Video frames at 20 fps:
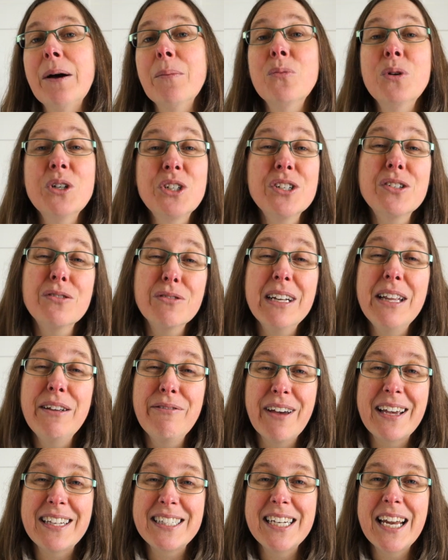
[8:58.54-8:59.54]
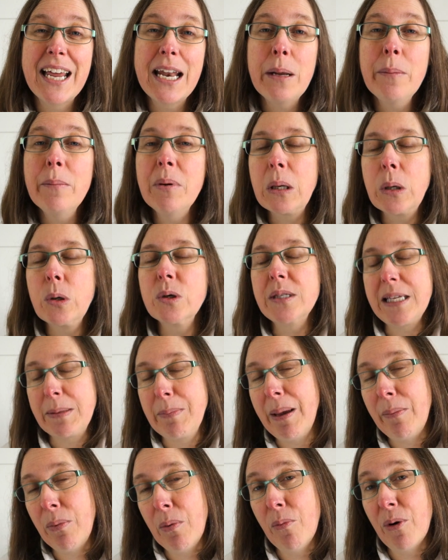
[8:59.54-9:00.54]
which is really fascinating because
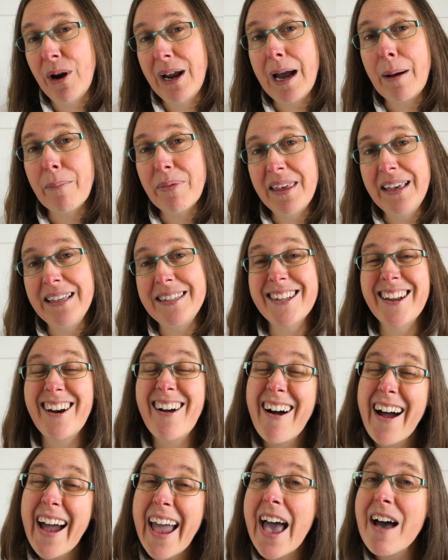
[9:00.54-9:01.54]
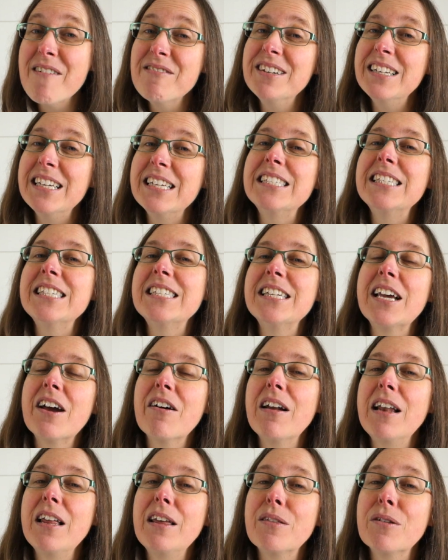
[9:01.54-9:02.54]
people bring up things that I haven't
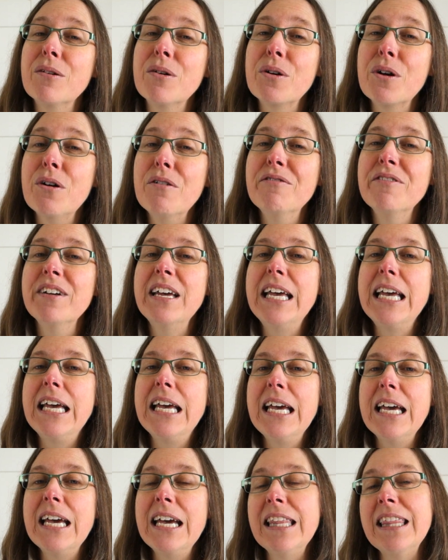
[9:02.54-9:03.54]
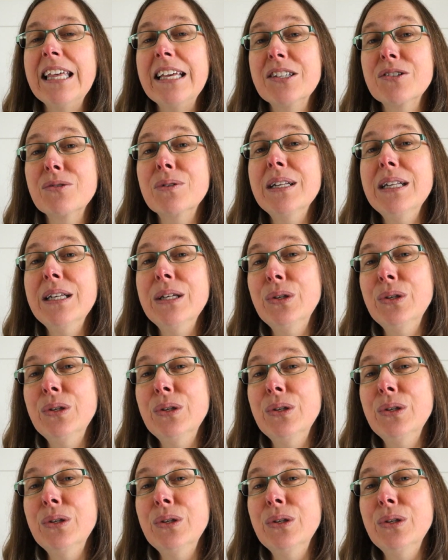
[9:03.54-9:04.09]
necessarily thought of, and that's really